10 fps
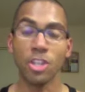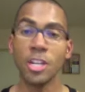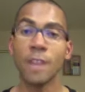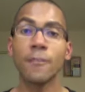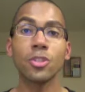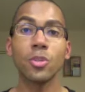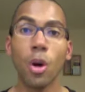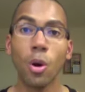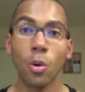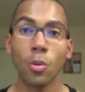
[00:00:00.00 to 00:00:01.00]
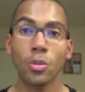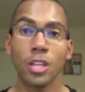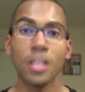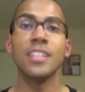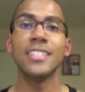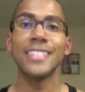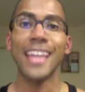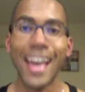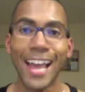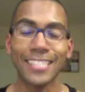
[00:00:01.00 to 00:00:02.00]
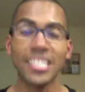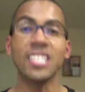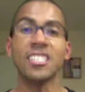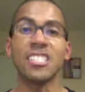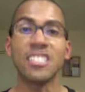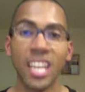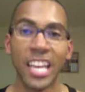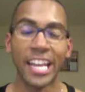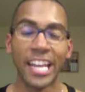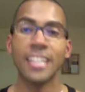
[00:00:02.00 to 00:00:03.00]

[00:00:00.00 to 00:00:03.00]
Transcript: You're never too old to act, to sing,